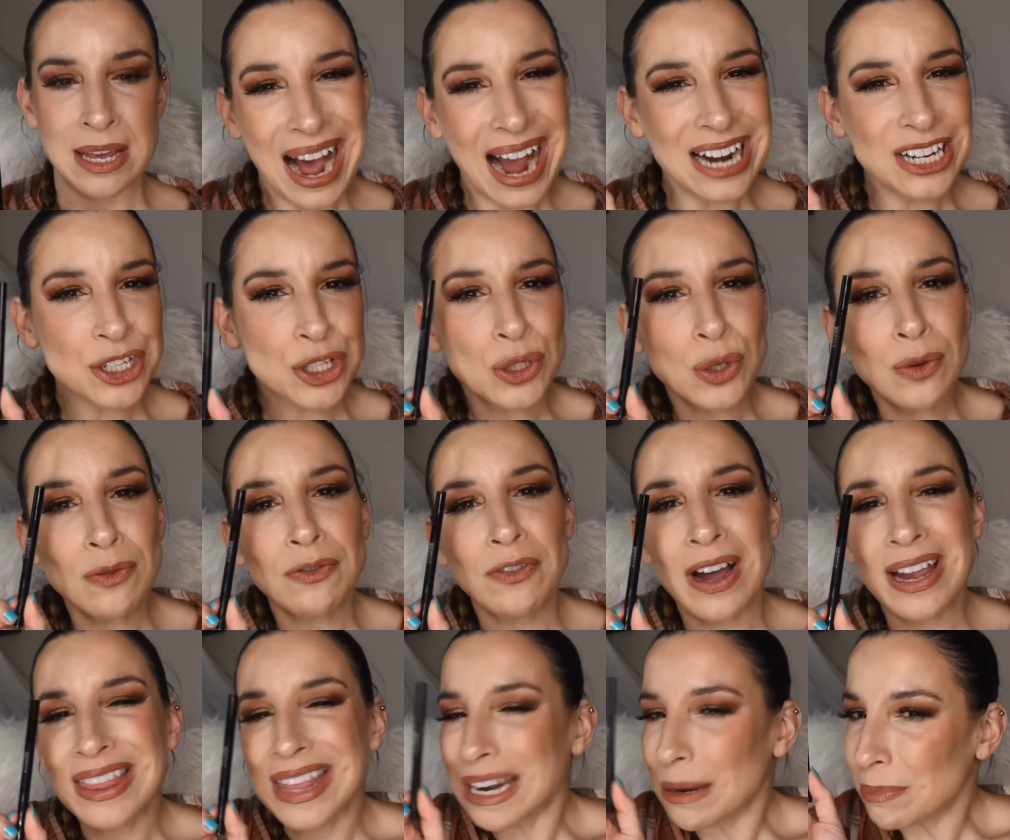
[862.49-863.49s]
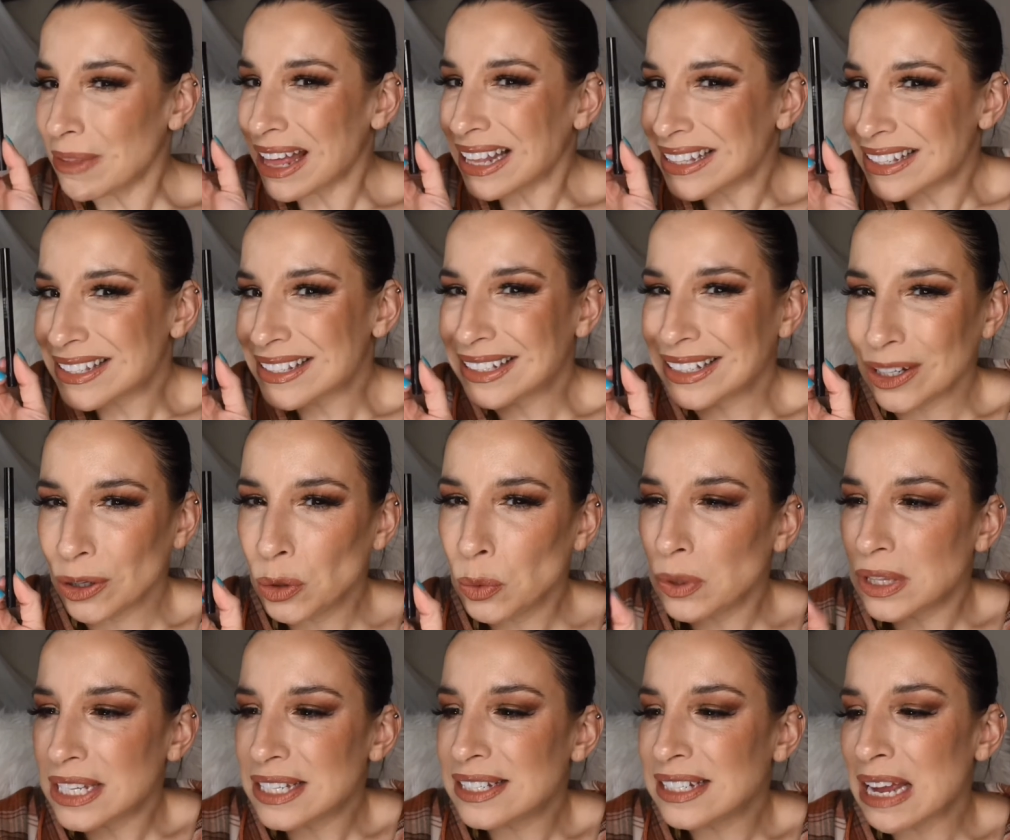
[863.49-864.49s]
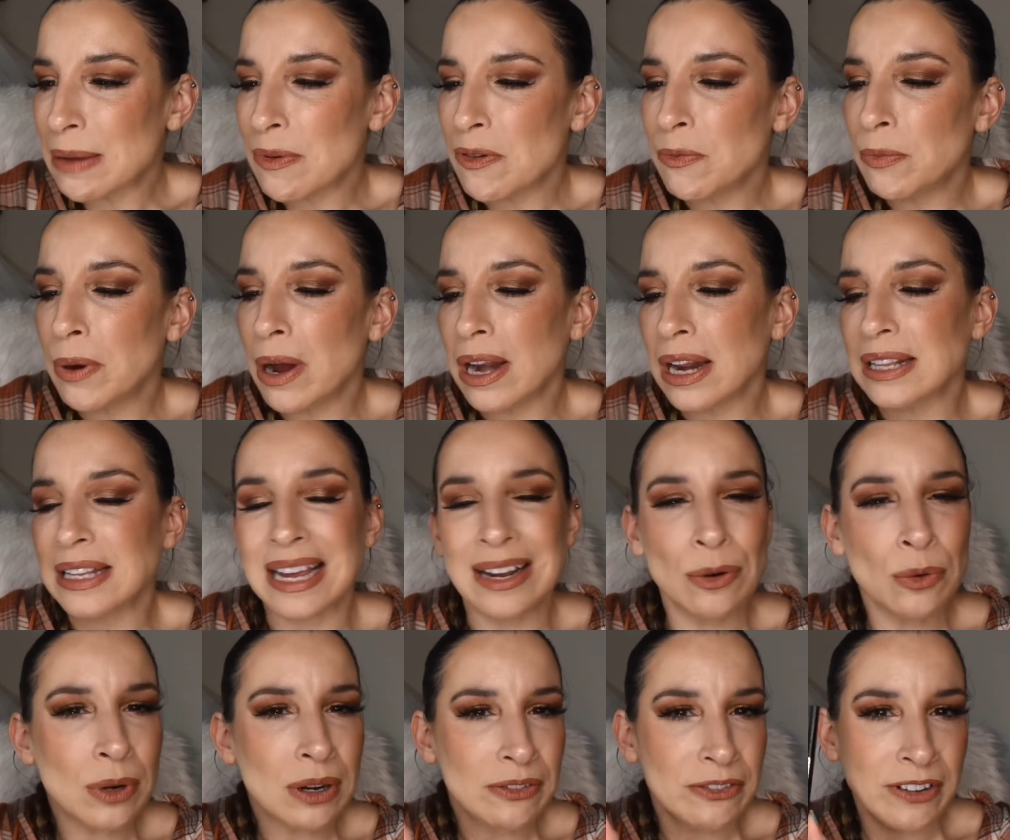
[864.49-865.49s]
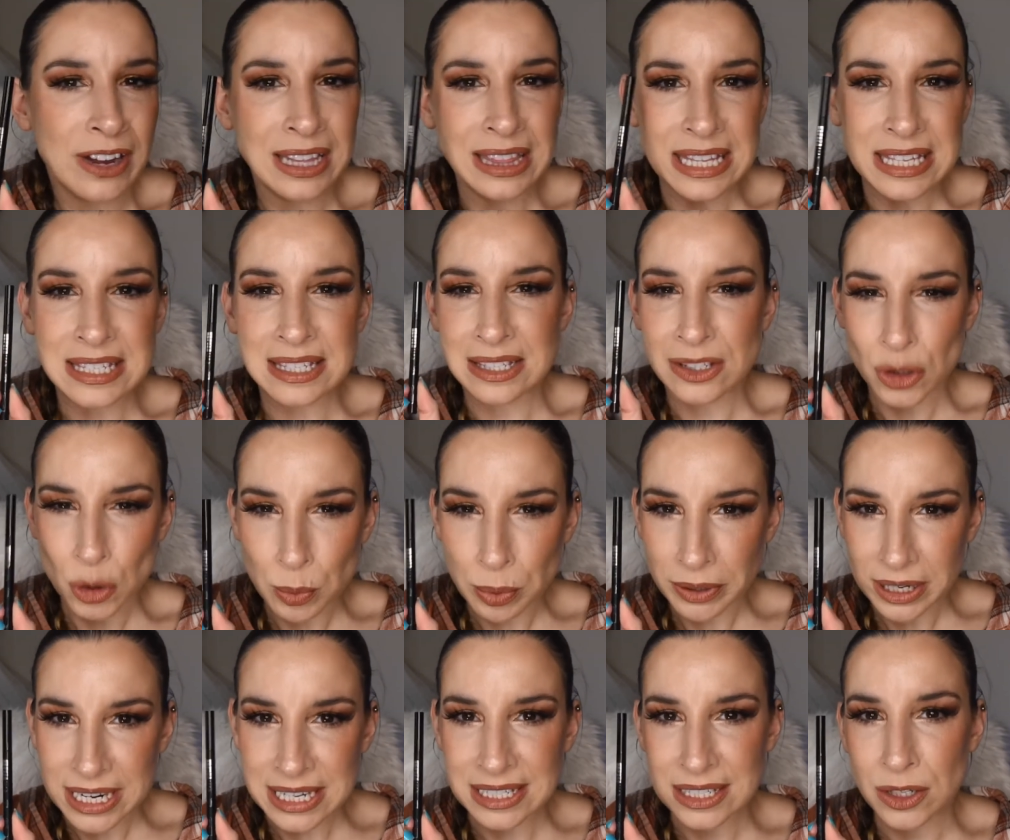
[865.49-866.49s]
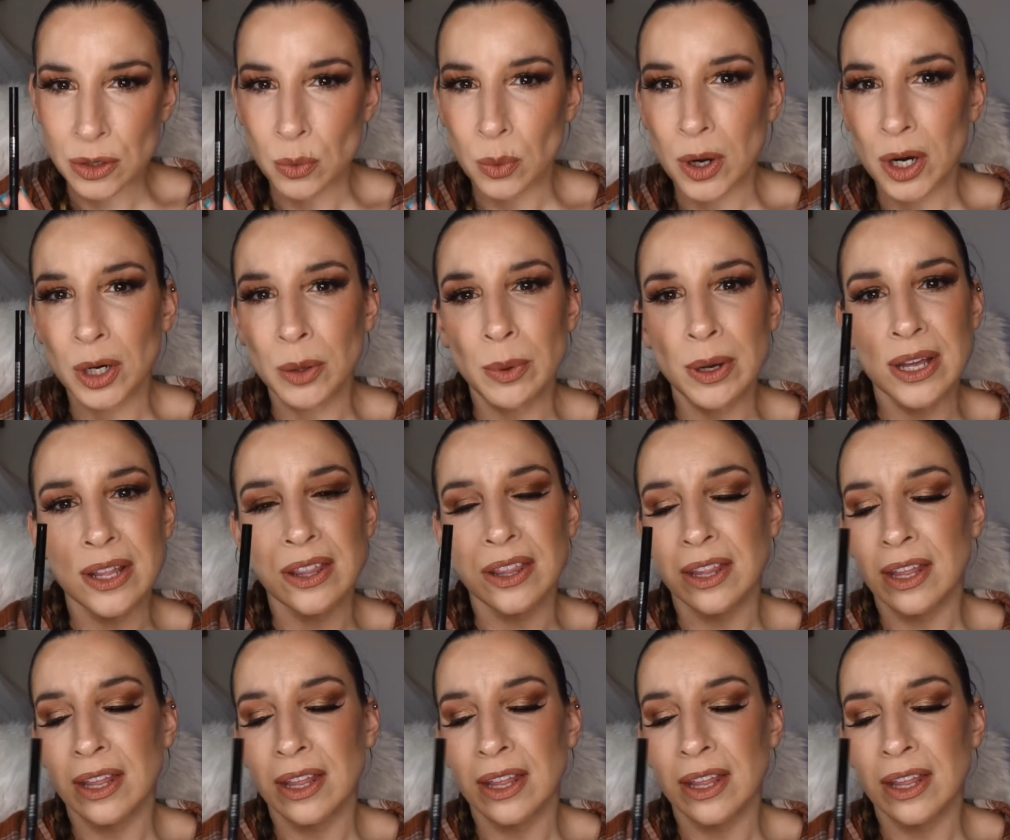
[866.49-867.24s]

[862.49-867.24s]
I just don't find that I'm that skilled with this type of product. I don't find these super easy to work with.